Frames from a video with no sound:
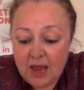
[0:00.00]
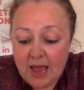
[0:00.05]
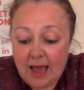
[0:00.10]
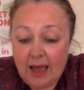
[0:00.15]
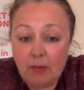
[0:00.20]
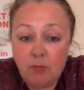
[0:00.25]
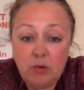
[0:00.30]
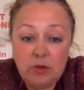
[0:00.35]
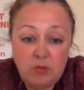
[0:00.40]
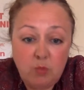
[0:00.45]

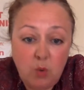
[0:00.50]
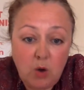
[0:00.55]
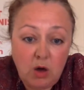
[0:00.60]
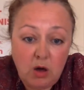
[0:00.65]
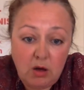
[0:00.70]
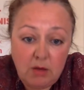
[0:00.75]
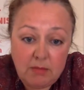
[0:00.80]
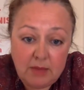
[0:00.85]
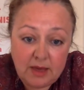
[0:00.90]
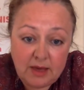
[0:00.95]
And with
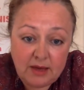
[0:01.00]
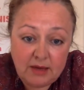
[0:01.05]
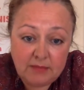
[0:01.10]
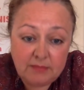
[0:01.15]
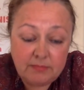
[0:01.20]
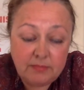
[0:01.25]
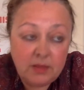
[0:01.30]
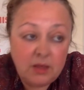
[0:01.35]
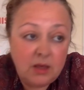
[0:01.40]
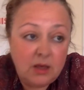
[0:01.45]
worming,
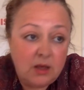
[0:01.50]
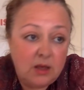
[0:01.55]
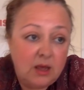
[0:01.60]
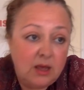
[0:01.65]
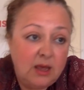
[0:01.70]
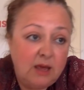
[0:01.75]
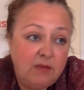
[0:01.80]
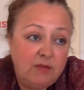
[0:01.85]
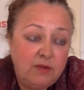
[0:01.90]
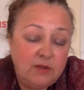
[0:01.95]

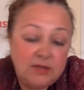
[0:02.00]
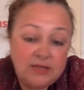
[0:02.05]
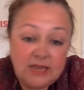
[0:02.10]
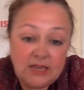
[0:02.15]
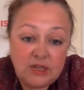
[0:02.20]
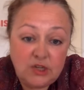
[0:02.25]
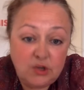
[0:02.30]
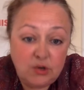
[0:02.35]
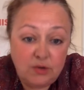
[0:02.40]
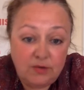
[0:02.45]
if you
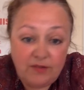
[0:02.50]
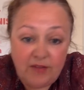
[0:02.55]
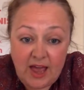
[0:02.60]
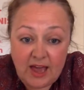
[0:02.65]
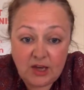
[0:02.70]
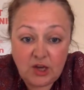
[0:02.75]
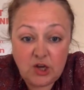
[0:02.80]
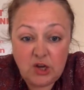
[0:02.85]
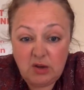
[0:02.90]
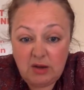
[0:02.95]
said to your
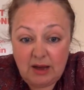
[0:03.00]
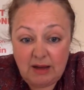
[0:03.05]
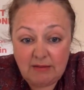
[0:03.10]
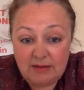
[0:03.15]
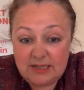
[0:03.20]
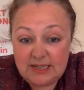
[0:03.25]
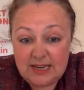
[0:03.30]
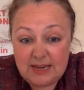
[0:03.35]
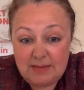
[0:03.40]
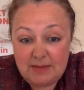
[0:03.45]
vet, can you
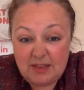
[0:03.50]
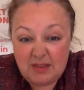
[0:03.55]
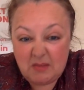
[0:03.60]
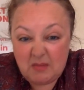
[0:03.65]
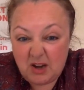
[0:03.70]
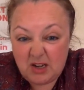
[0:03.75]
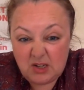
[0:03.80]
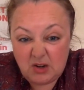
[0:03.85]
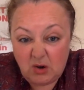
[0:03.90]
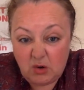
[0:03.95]
guarantee me that
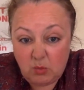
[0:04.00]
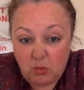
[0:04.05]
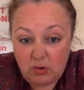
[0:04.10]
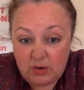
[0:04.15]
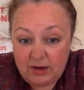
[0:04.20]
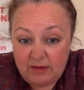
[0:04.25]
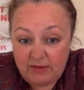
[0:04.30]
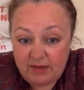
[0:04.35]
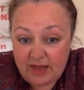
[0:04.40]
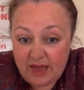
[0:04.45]
my dog will
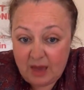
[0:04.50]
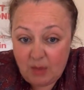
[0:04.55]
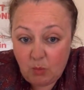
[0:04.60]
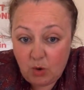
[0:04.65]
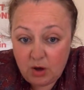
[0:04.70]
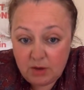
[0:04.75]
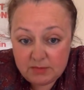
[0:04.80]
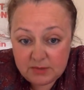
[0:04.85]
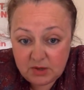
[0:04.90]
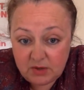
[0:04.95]
never get
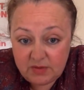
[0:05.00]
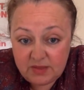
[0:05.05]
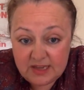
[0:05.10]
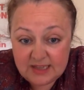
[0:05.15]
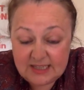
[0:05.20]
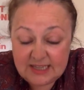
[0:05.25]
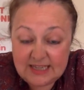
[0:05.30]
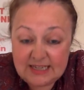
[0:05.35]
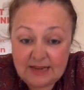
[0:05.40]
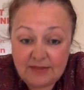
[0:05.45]
worms on
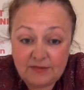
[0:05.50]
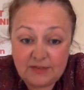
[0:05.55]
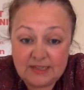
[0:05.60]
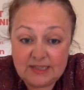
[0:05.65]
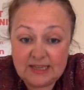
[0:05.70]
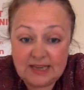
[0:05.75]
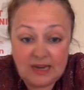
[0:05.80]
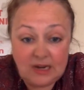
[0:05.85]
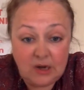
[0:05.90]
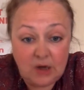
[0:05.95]
this? He'd have to
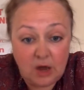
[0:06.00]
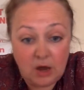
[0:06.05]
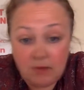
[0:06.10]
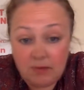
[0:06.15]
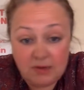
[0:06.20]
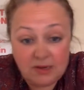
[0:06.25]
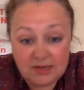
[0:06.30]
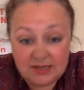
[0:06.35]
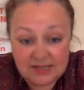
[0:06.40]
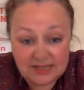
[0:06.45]
say no,
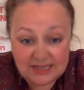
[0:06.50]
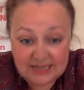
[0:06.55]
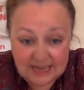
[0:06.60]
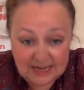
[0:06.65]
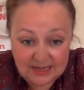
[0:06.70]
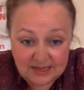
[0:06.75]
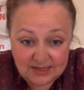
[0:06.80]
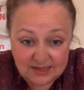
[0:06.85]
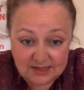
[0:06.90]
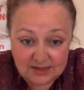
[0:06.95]
because the
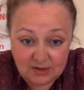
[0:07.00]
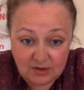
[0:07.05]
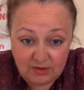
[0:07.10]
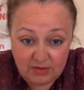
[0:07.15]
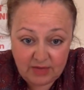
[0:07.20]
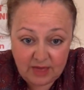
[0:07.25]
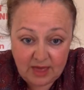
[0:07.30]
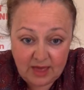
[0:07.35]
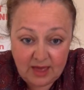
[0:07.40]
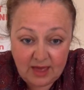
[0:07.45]
data's not
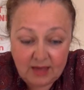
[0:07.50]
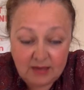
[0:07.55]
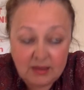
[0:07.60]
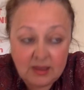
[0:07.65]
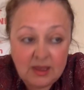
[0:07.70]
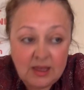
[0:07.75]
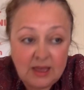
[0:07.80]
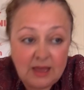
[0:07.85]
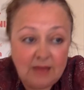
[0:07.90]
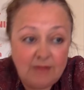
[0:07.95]
there.
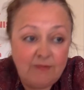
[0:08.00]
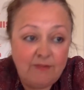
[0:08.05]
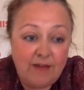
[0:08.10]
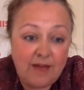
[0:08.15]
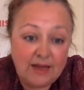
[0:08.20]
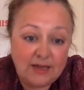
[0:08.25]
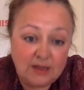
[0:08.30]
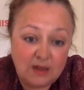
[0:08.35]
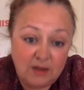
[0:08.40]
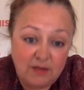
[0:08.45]
In
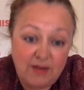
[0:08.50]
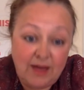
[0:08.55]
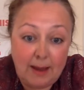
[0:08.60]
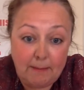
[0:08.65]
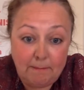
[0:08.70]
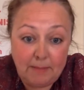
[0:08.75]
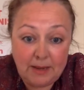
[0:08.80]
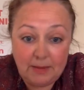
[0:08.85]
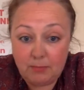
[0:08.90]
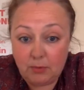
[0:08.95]
fact, I've had
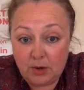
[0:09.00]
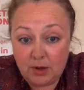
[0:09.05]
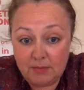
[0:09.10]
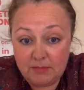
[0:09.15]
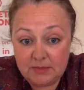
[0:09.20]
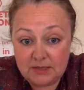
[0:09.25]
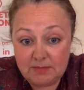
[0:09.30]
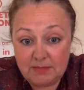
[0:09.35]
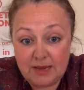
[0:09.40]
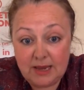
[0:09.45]
people come
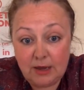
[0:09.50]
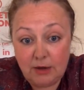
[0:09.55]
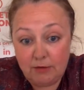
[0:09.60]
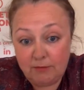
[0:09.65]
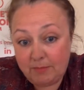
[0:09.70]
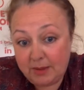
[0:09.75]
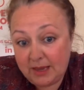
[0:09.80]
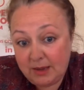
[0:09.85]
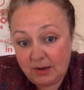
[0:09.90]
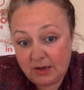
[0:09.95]
to me
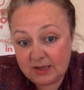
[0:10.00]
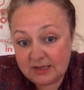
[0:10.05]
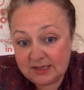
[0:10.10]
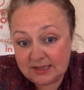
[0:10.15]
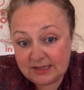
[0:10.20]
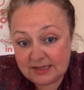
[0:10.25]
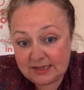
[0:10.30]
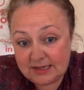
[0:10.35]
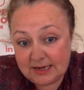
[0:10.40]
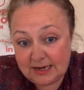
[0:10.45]
who've been
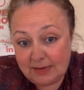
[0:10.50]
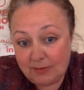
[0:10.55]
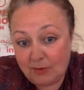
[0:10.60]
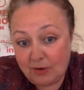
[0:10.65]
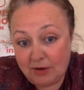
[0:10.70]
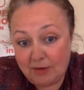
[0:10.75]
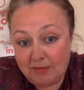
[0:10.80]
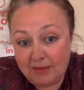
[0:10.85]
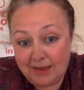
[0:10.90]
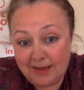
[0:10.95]
consistently
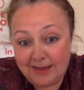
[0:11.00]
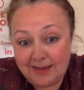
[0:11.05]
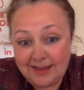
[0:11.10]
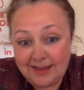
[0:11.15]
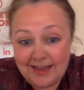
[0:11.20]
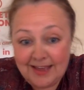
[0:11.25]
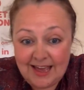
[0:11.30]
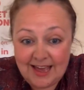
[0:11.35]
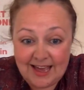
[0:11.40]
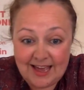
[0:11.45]
worming,
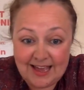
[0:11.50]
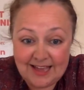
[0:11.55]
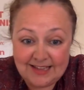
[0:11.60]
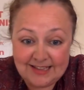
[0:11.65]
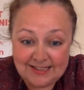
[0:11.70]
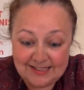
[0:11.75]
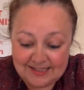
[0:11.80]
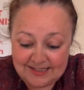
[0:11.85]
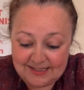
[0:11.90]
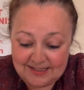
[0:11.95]

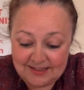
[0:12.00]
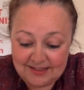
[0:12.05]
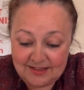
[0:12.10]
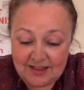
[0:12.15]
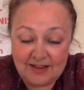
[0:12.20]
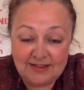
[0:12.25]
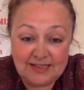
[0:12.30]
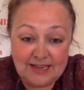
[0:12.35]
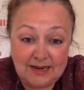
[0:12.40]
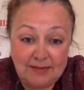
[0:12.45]
and
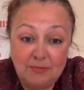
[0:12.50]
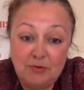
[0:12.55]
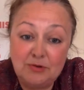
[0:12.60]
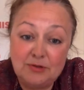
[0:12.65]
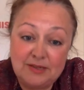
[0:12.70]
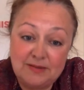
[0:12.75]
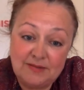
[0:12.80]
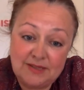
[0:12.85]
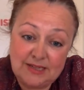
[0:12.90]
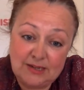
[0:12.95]
those
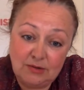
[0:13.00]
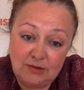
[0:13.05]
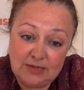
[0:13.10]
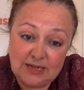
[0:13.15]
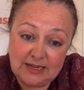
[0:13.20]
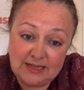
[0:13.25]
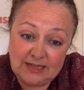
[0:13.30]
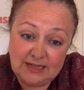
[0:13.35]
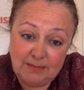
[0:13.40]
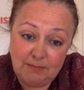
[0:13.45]
animals have still
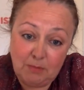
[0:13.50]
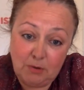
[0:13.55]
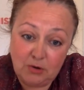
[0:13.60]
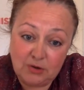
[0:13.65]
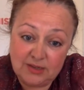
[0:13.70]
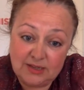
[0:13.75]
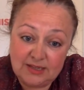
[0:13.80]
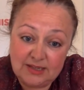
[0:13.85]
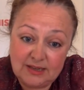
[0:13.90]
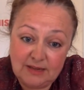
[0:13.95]
tested
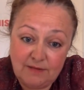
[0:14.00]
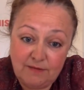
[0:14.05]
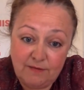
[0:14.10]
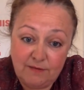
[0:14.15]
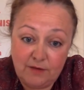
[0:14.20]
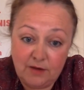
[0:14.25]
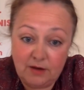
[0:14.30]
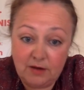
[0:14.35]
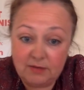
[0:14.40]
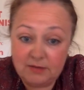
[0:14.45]
positive
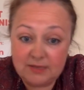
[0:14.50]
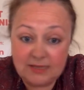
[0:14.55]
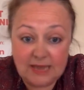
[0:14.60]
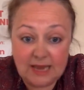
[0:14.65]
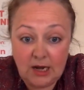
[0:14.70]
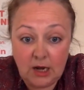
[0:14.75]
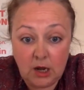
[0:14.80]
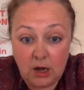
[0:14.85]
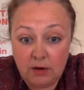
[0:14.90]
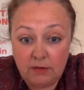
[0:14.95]
for,
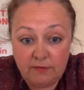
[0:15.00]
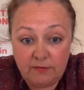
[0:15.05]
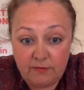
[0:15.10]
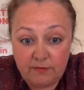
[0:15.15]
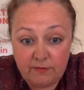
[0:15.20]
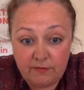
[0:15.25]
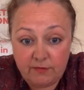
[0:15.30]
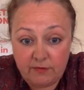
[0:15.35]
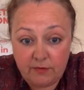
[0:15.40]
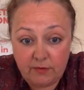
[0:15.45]
say, low
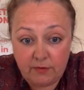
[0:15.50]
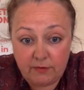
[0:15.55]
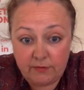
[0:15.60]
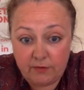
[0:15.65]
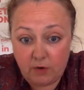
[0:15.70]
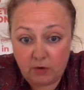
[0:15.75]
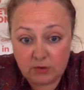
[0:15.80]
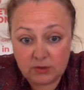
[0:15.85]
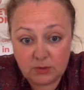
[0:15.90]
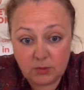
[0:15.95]

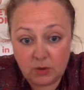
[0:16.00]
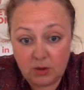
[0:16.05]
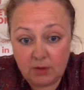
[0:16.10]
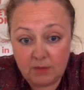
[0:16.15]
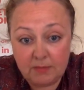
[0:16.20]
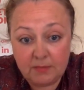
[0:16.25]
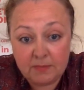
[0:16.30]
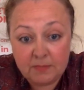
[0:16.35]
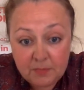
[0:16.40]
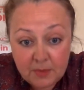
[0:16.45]

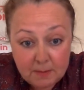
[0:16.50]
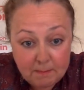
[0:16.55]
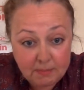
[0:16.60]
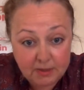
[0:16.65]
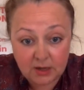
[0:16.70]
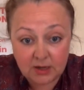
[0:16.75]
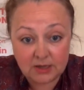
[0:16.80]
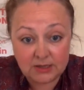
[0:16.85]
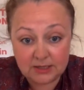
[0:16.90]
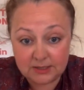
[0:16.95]
foxworm
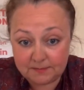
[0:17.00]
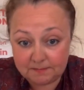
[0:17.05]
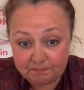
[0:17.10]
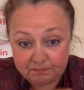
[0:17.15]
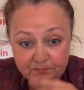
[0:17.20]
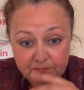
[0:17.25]
burden.